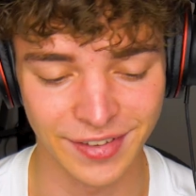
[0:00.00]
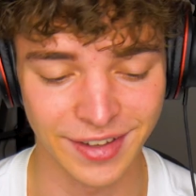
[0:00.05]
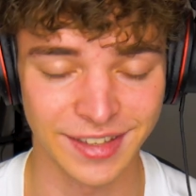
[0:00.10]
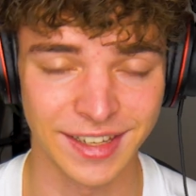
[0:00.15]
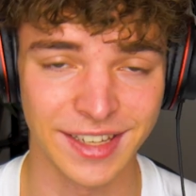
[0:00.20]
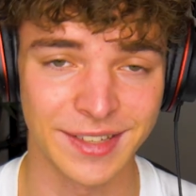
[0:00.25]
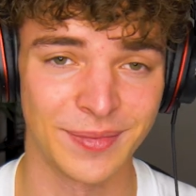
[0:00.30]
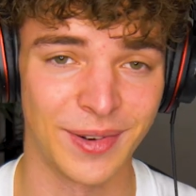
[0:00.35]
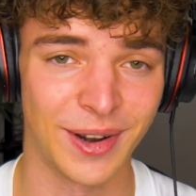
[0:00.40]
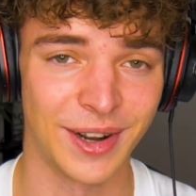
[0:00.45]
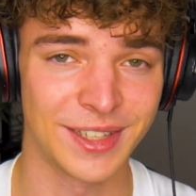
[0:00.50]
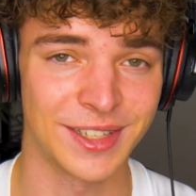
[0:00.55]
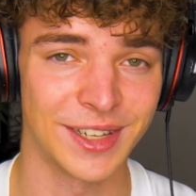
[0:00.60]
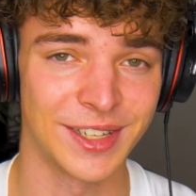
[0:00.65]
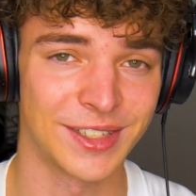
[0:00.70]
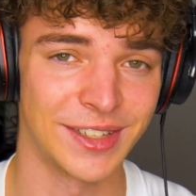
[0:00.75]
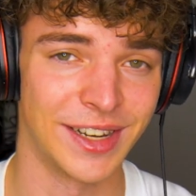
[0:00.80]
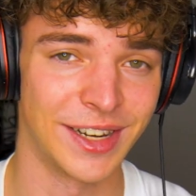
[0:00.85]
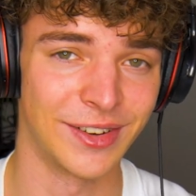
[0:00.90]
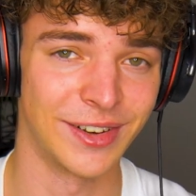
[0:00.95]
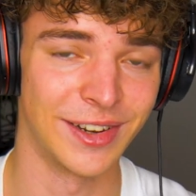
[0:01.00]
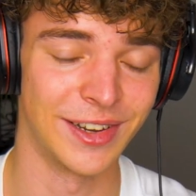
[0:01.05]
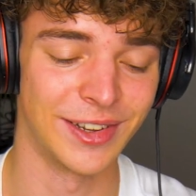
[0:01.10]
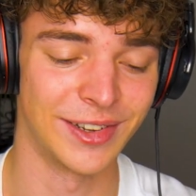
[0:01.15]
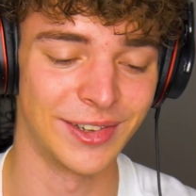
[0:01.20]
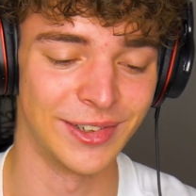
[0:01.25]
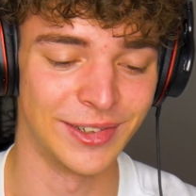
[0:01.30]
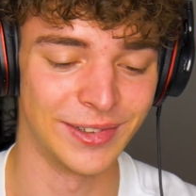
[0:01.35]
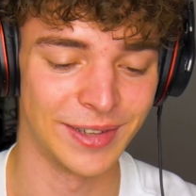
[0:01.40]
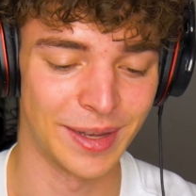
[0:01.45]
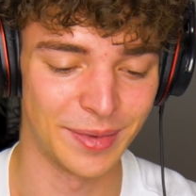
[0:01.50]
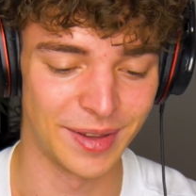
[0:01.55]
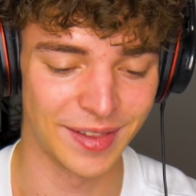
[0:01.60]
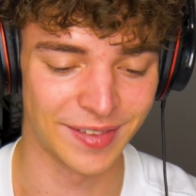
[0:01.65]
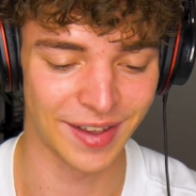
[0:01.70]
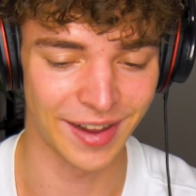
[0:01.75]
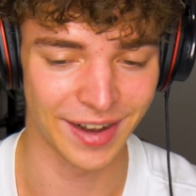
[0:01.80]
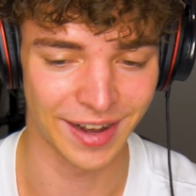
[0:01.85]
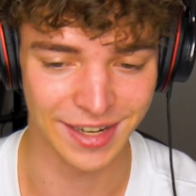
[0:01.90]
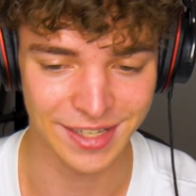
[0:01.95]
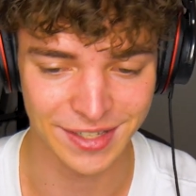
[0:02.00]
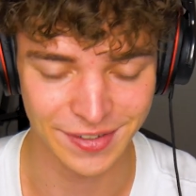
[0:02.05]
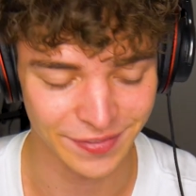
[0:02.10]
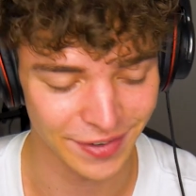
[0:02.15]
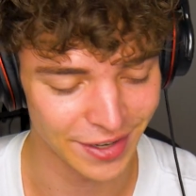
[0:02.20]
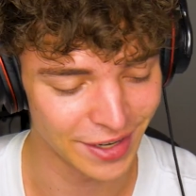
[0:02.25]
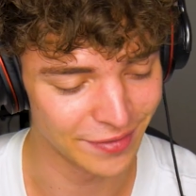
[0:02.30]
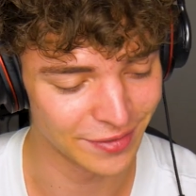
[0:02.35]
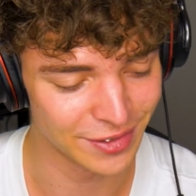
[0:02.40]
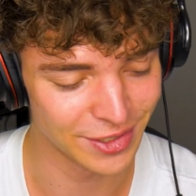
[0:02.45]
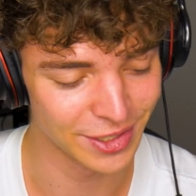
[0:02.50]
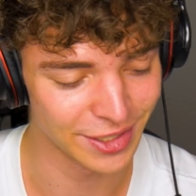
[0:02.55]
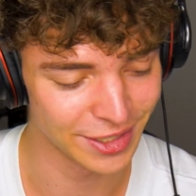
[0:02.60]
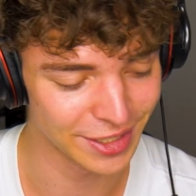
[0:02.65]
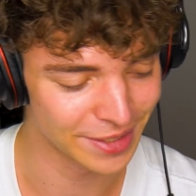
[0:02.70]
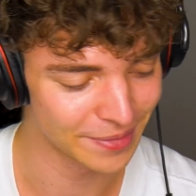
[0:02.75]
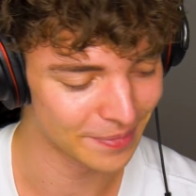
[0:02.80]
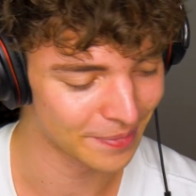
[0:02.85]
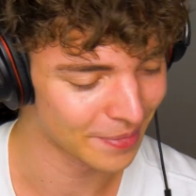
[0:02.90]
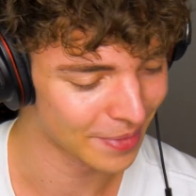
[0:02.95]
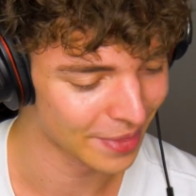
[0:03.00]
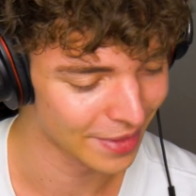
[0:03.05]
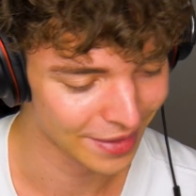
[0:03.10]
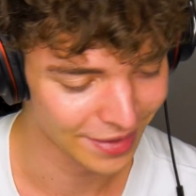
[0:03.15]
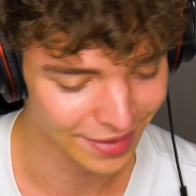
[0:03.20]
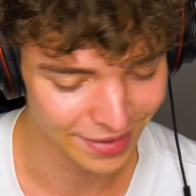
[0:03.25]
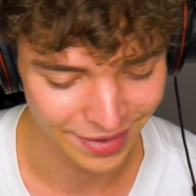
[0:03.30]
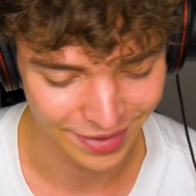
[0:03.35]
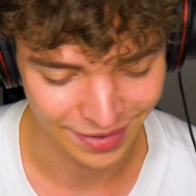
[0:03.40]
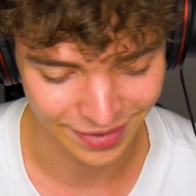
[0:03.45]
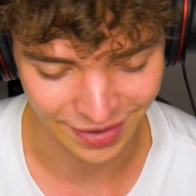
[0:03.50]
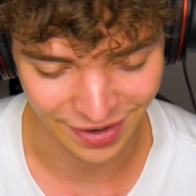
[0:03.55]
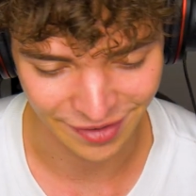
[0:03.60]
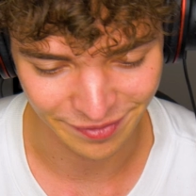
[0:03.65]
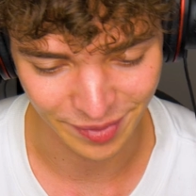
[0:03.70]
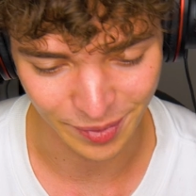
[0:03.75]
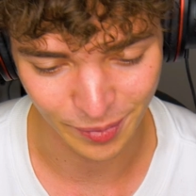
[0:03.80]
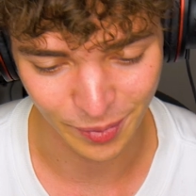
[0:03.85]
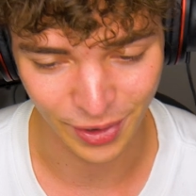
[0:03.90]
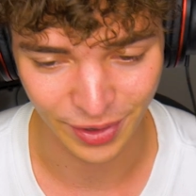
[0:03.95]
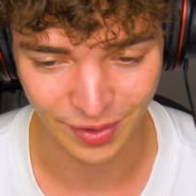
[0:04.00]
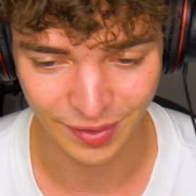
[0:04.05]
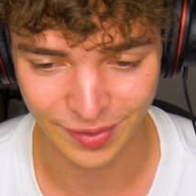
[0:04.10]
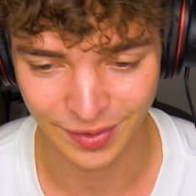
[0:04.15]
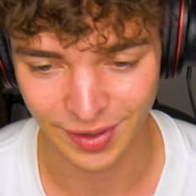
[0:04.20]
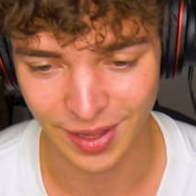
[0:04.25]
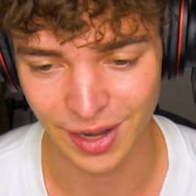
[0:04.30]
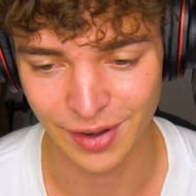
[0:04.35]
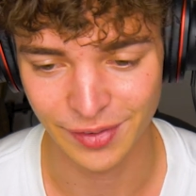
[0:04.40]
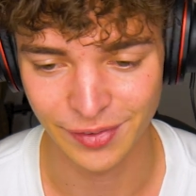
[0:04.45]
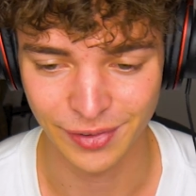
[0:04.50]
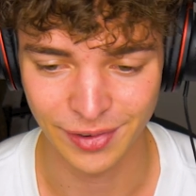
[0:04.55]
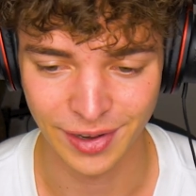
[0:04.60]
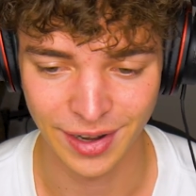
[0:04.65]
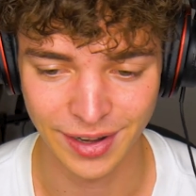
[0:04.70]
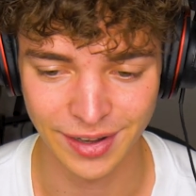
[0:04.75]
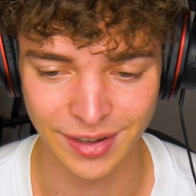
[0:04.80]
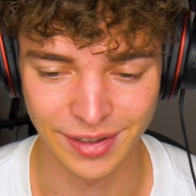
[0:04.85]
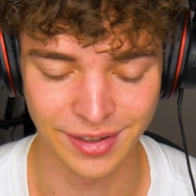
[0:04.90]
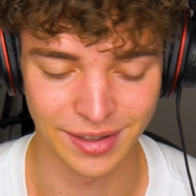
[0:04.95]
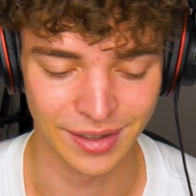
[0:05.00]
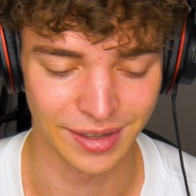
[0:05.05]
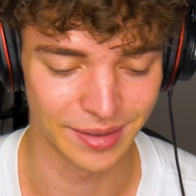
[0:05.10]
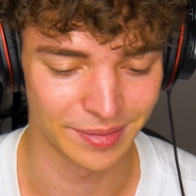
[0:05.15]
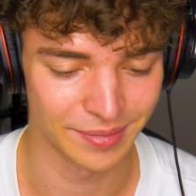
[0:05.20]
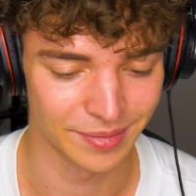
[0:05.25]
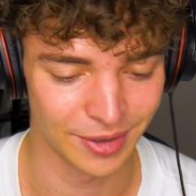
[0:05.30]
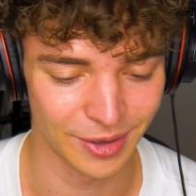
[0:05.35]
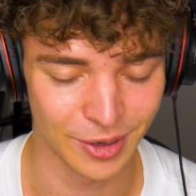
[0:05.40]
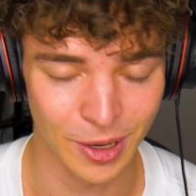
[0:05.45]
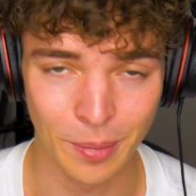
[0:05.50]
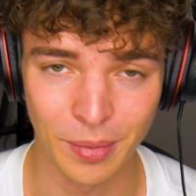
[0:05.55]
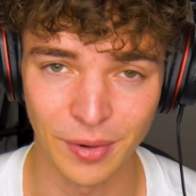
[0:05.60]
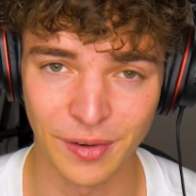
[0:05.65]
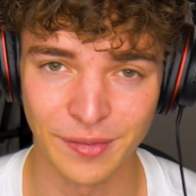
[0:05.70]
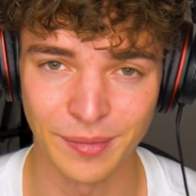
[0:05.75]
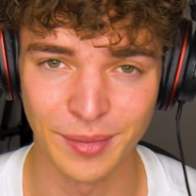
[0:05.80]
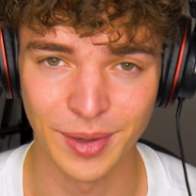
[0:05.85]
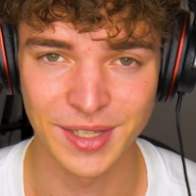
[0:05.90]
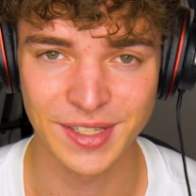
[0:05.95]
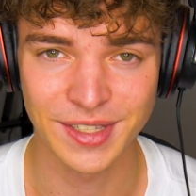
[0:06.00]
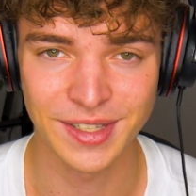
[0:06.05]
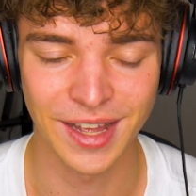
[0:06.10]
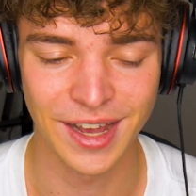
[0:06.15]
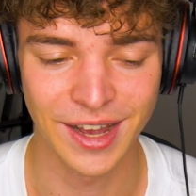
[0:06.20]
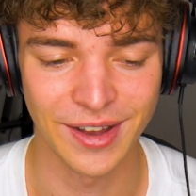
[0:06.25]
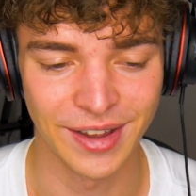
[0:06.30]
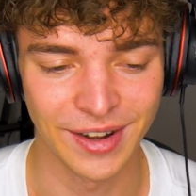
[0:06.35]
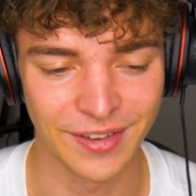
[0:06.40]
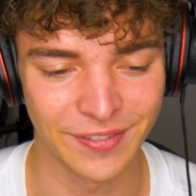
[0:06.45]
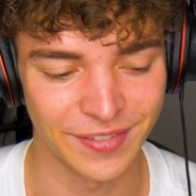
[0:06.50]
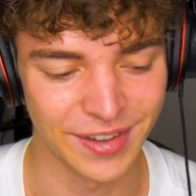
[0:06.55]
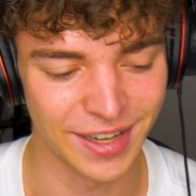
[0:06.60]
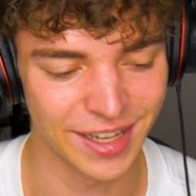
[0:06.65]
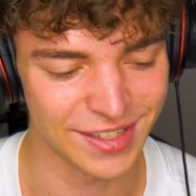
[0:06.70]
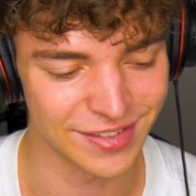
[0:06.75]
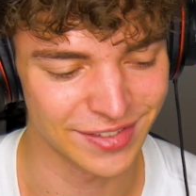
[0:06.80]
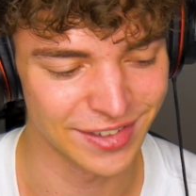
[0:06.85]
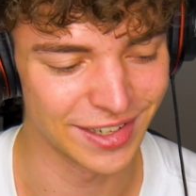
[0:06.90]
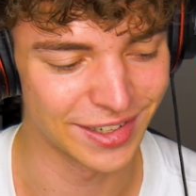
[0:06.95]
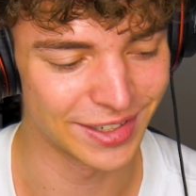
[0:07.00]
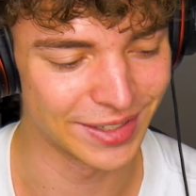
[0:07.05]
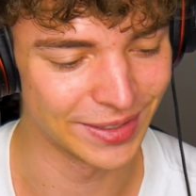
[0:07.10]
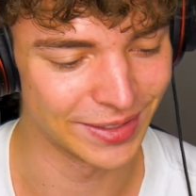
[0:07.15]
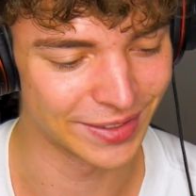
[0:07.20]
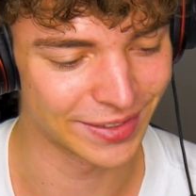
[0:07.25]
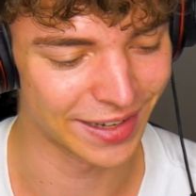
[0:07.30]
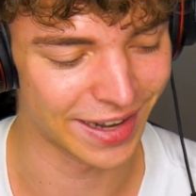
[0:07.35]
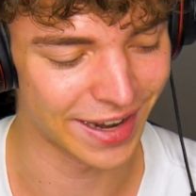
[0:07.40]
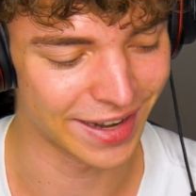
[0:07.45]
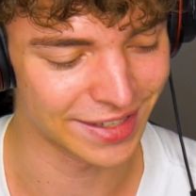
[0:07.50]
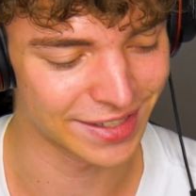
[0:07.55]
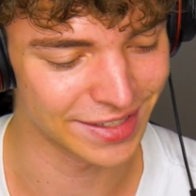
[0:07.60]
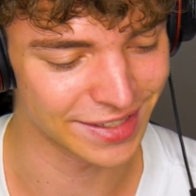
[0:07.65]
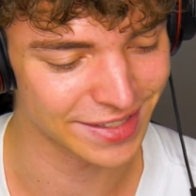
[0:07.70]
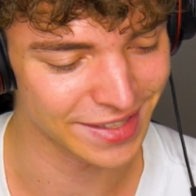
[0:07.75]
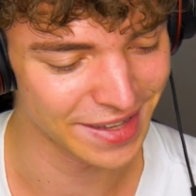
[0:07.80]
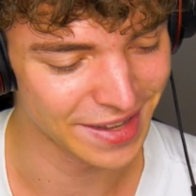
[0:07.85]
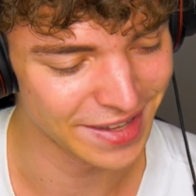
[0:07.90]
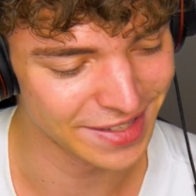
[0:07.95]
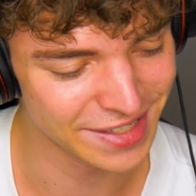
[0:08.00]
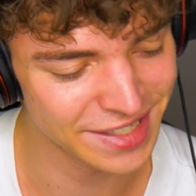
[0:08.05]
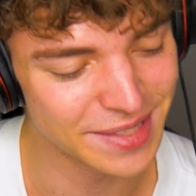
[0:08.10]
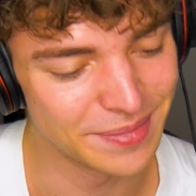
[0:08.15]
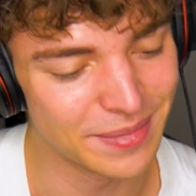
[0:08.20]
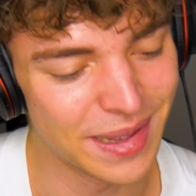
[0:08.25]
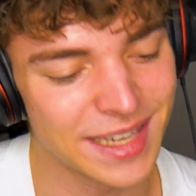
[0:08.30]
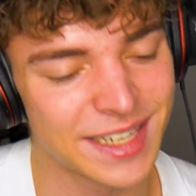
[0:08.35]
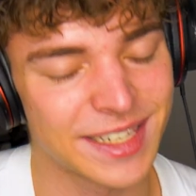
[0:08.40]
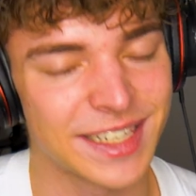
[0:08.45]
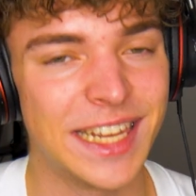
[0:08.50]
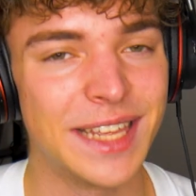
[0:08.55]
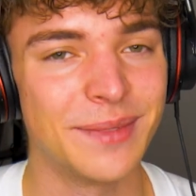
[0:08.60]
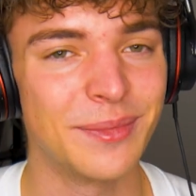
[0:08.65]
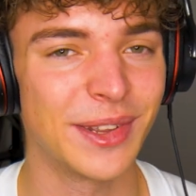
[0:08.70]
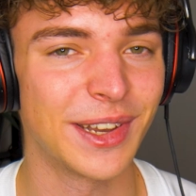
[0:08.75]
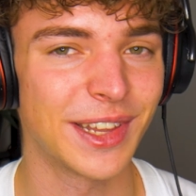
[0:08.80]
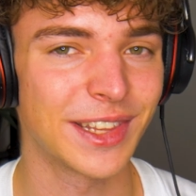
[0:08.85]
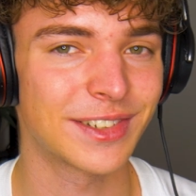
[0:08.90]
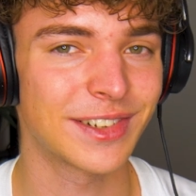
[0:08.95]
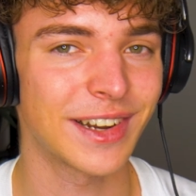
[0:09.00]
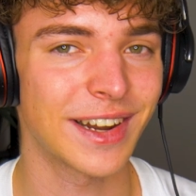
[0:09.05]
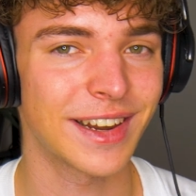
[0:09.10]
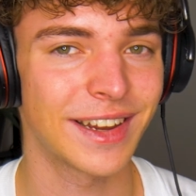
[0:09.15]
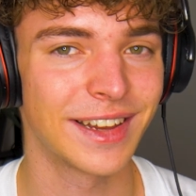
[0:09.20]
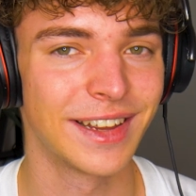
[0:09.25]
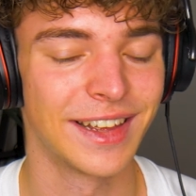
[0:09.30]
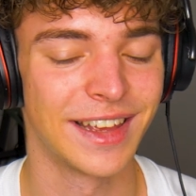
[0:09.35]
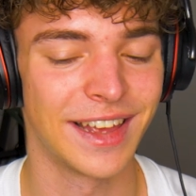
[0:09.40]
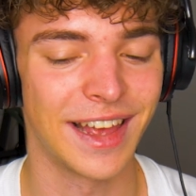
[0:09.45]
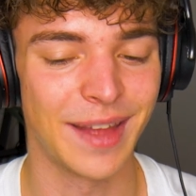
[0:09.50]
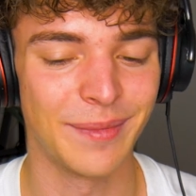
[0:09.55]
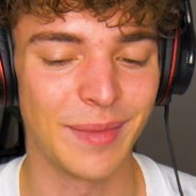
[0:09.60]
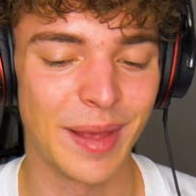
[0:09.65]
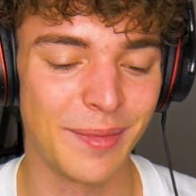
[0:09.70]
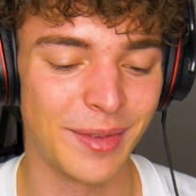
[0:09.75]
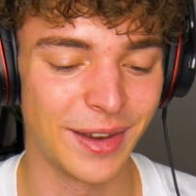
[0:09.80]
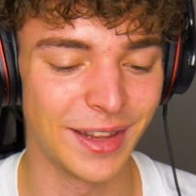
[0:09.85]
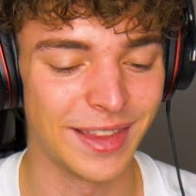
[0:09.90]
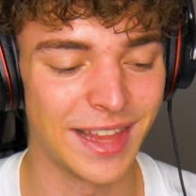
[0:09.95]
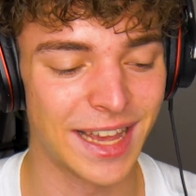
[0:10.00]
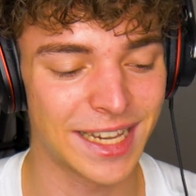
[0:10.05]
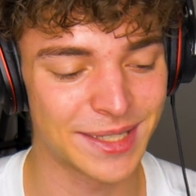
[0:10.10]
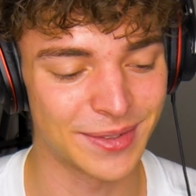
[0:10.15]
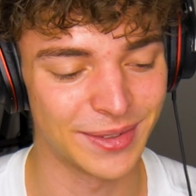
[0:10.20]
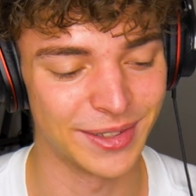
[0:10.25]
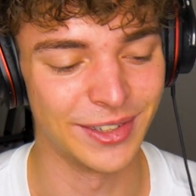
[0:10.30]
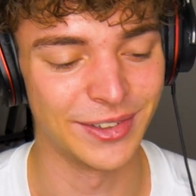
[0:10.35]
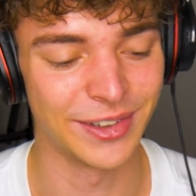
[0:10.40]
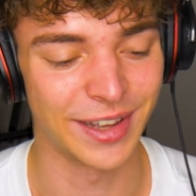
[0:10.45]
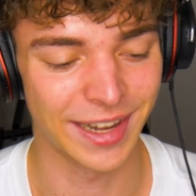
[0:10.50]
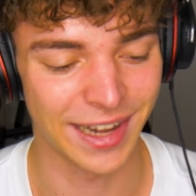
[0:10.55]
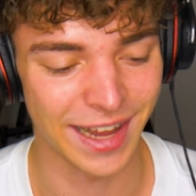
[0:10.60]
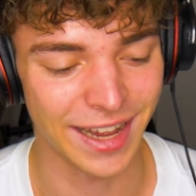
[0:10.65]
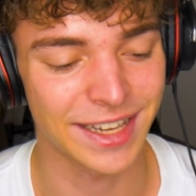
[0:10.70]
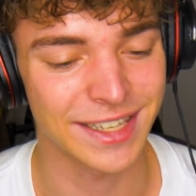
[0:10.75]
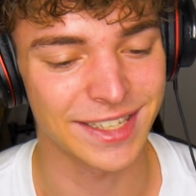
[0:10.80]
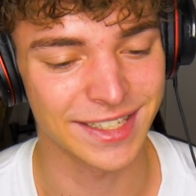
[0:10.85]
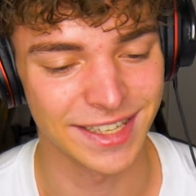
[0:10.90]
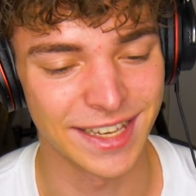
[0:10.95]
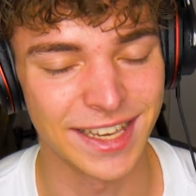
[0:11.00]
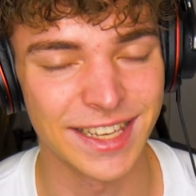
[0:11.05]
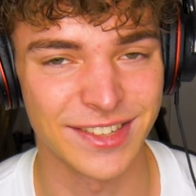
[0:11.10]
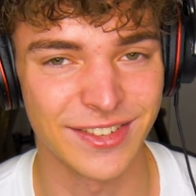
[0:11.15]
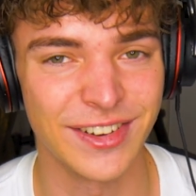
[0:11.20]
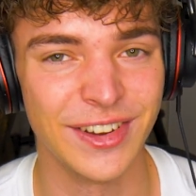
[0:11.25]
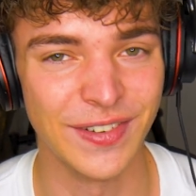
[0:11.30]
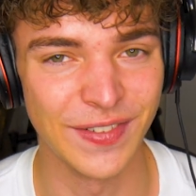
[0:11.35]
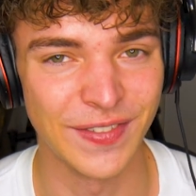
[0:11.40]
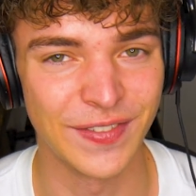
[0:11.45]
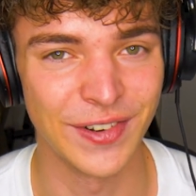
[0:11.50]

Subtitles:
think this part is also like really cool. I mean, Tiger is a friend of Jordi. They've been working together for like a couple of months now, and I think it's really cool to like just mention him on the track, and maybe the next one he'll get like his real